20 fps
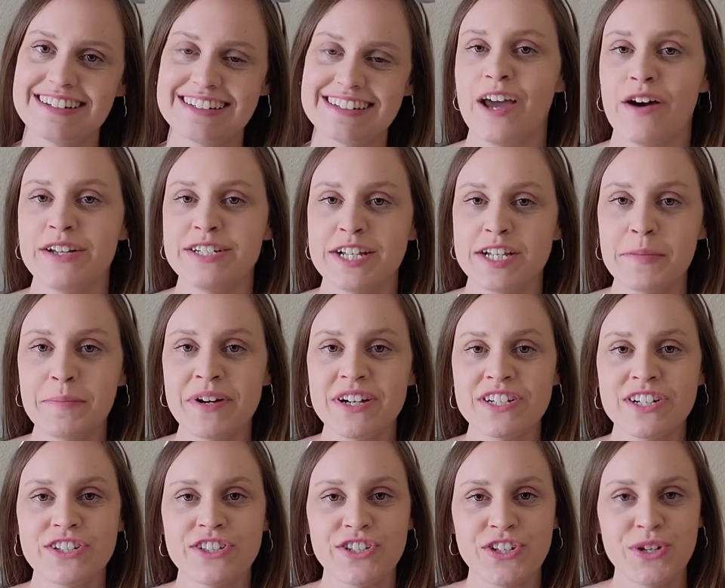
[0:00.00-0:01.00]
Now, I just
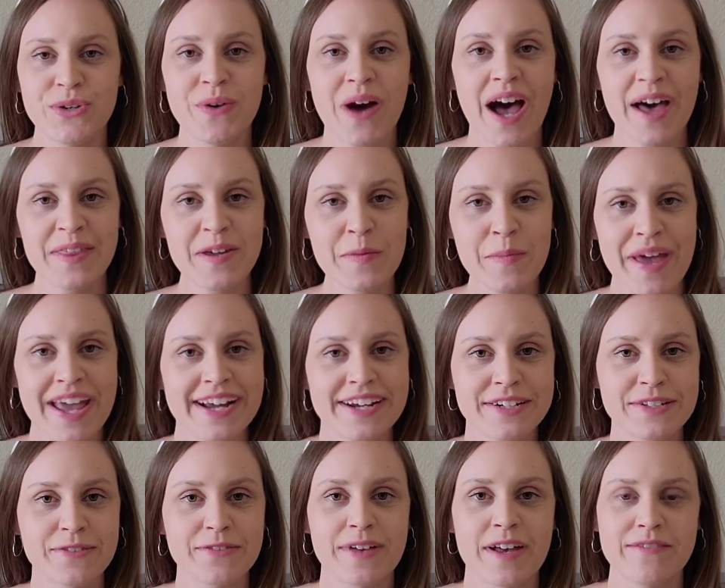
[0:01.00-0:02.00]
purchased two other
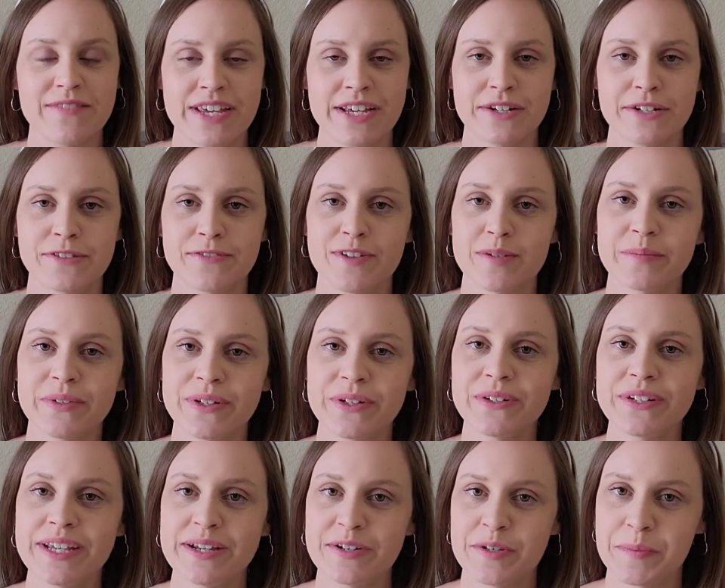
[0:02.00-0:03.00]
pairs of ears from
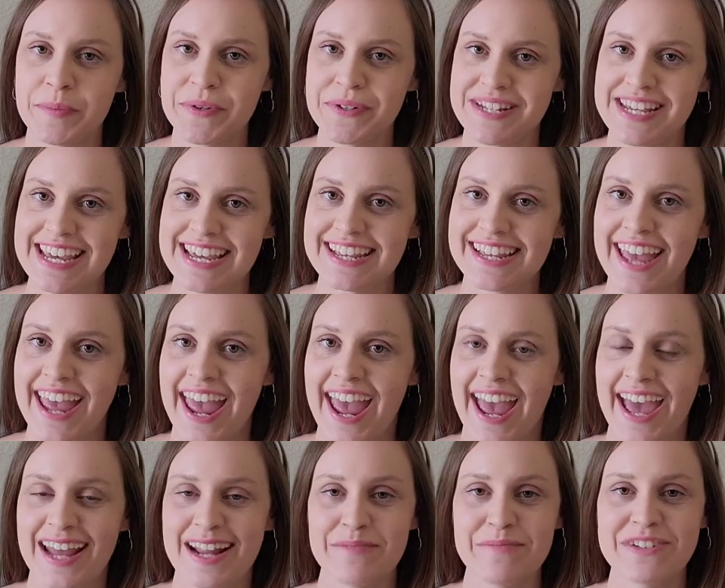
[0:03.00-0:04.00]
Little Ears Boutique,
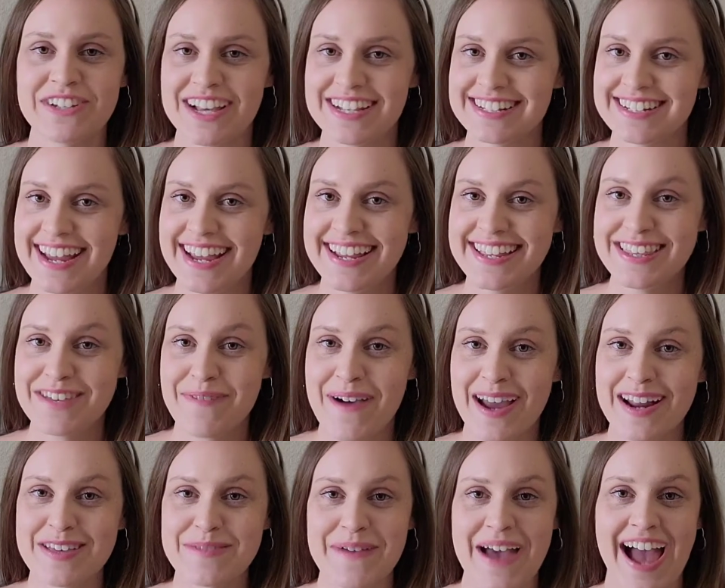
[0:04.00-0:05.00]
and I'm just taking them
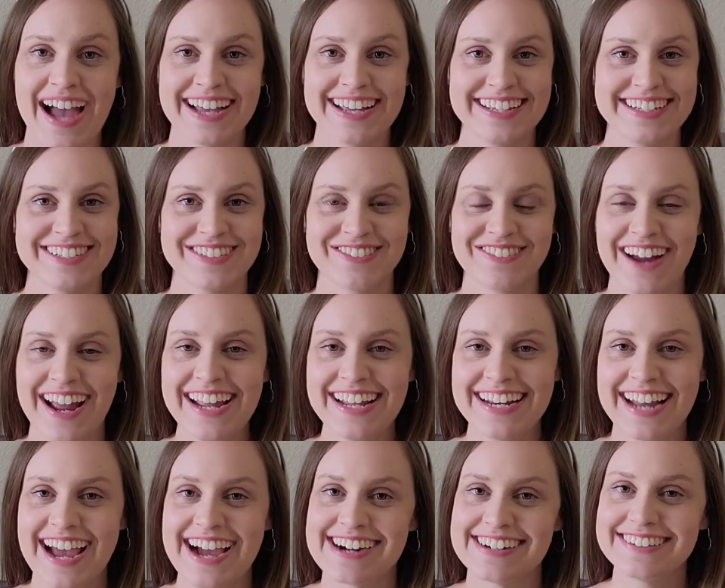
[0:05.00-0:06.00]
out of the package right
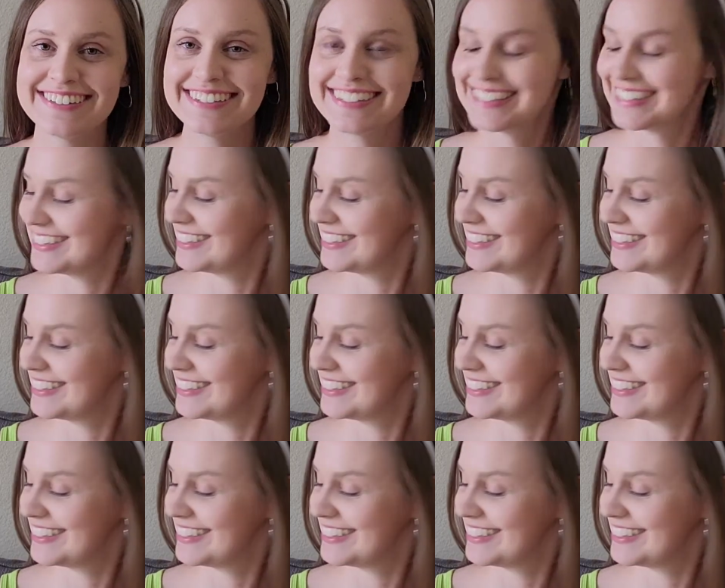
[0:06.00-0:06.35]
now.